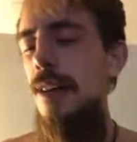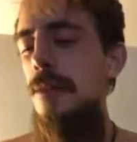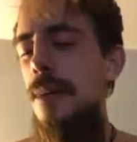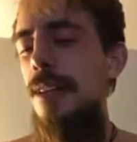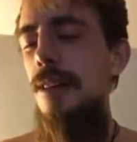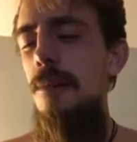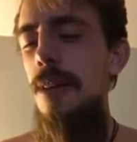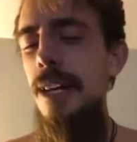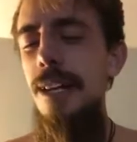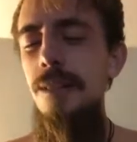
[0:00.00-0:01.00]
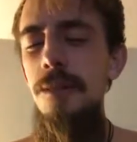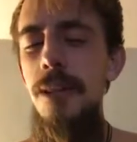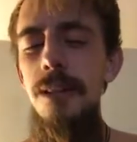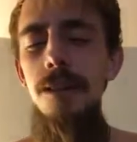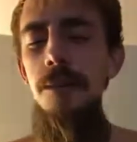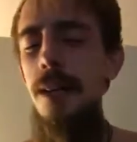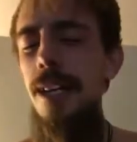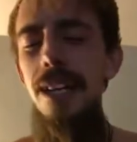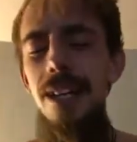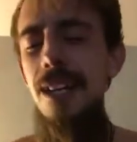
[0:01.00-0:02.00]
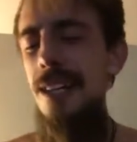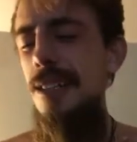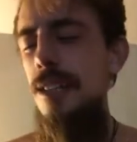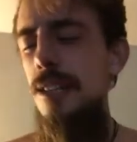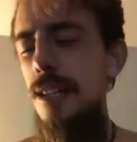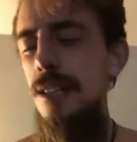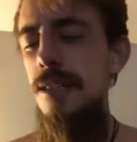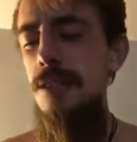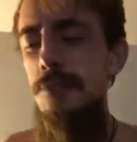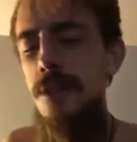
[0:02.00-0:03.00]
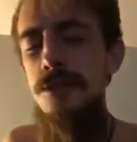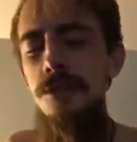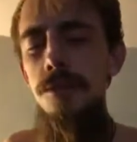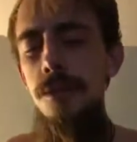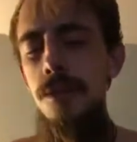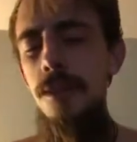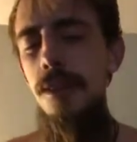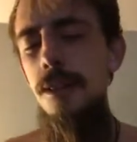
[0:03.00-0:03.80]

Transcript: Yeah, we about to go back in. We about to go back in. I ain't done yet. This is spiritual war.